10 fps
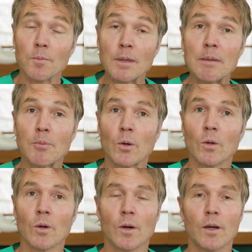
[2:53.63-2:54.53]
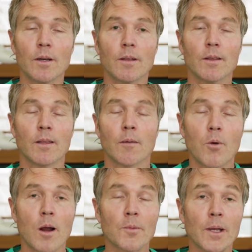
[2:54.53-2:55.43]
with people, the
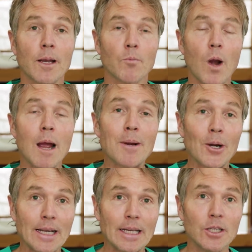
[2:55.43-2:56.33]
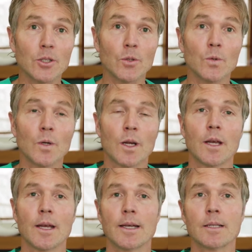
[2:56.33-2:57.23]
primary issue
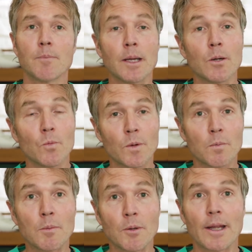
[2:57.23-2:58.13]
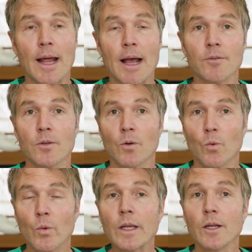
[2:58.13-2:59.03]
has been with people that have sort
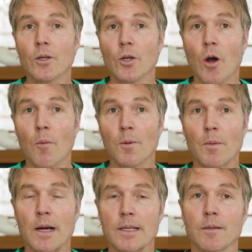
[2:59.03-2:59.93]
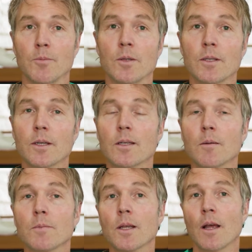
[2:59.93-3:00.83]
of weakened or compromised immune
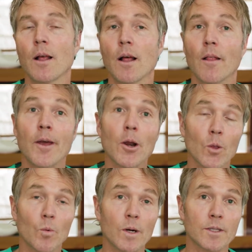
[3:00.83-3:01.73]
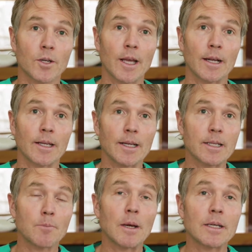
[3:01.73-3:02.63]
systems. They're the ones that are getting
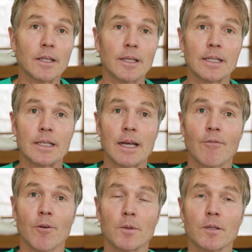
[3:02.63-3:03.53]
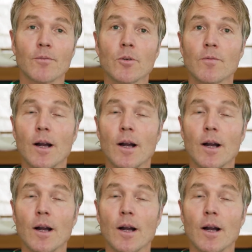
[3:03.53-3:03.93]
especially sick from this flu